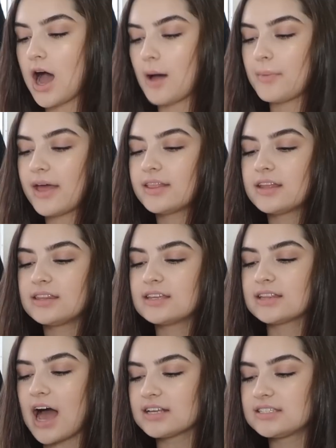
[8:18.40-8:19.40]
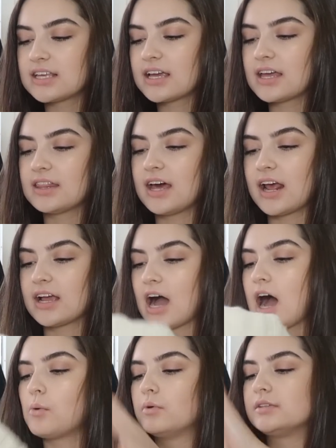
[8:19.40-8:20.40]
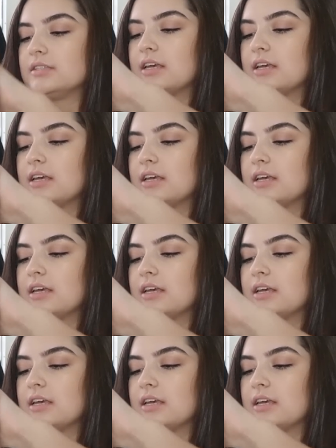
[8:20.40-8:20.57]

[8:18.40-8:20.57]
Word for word: Um, and then the last thing that I got was